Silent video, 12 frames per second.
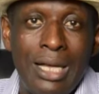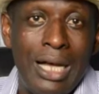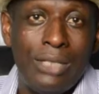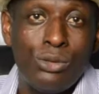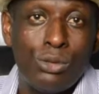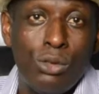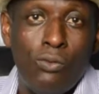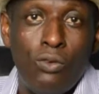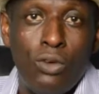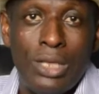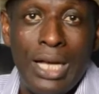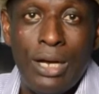and to go
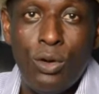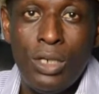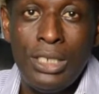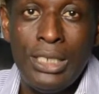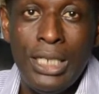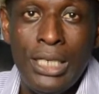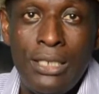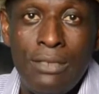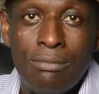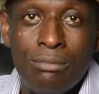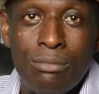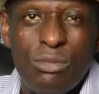for that holiday,
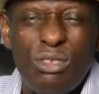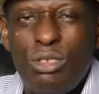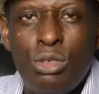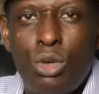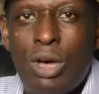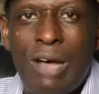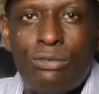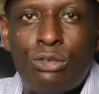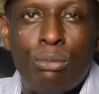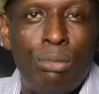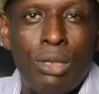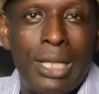you don't have to
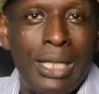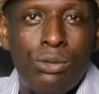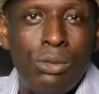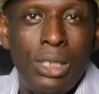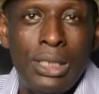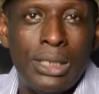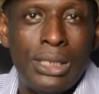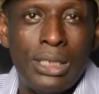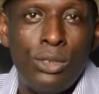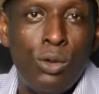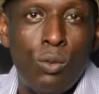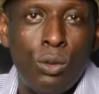bother to
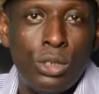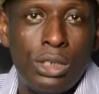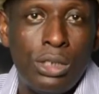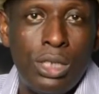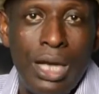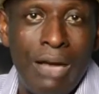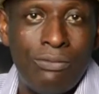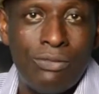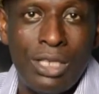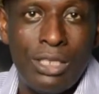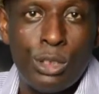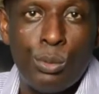listen or watch
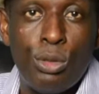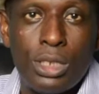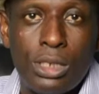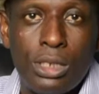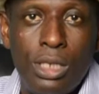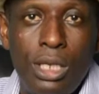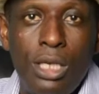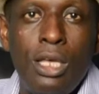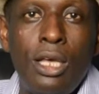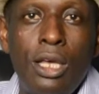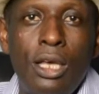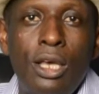after this point.
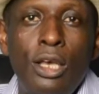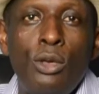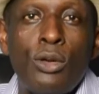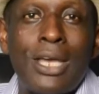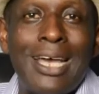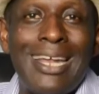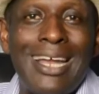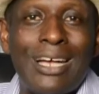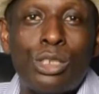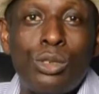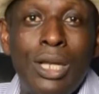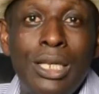You can
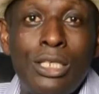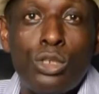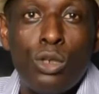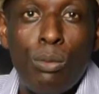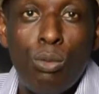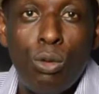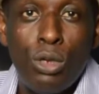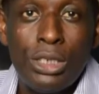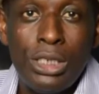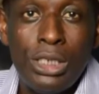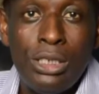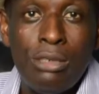actually stop
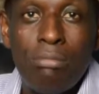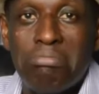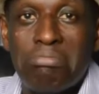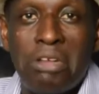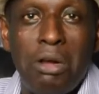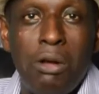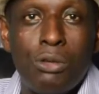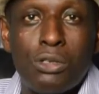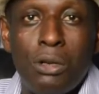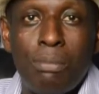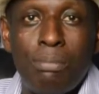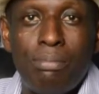watching, close up,